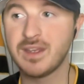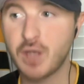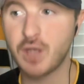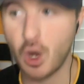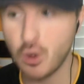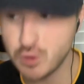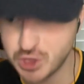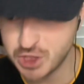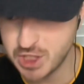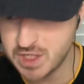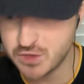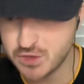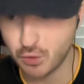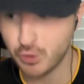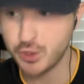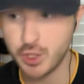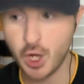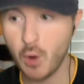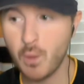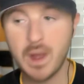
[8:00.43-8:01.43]
coaches or
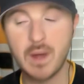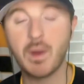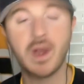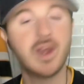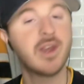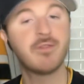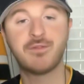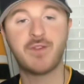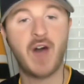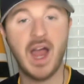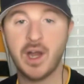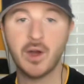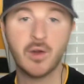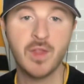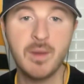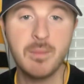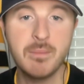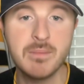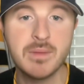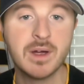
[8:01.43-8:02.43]
knowing when to fire
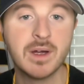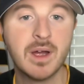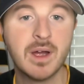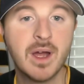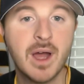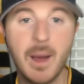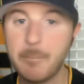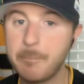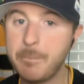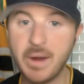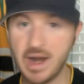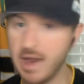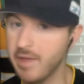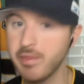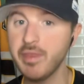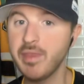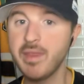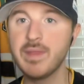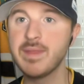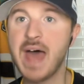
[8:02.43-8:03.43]
them. But
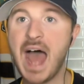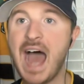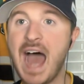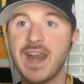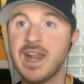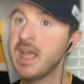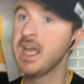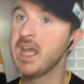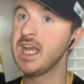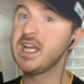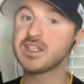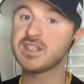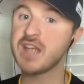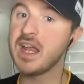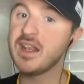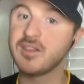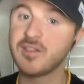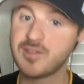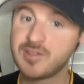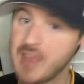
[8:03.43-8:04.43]
other than that, he's
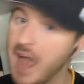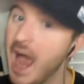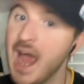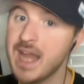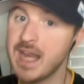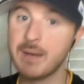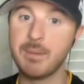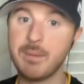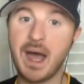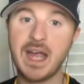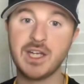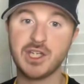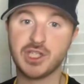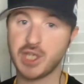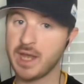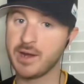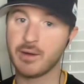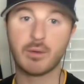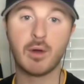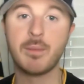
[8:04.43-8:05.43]
a dynamite
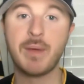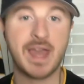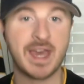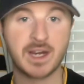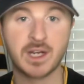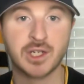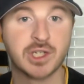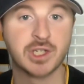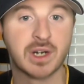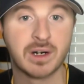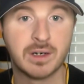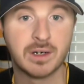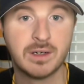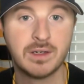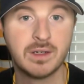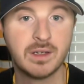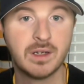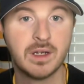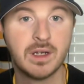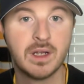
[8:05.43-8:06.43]
general manager.
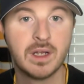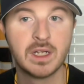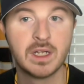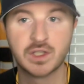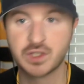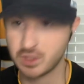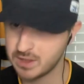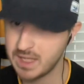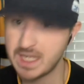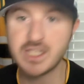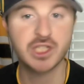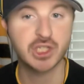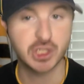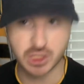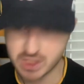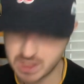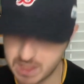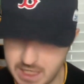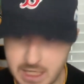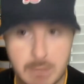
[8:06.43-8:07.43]
So let's
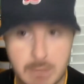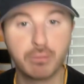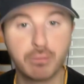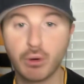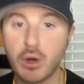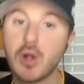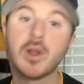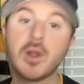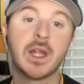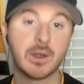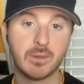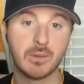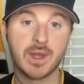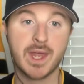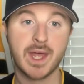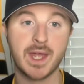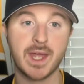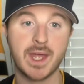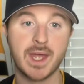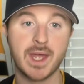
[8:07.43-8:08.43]
just keep rolling with it.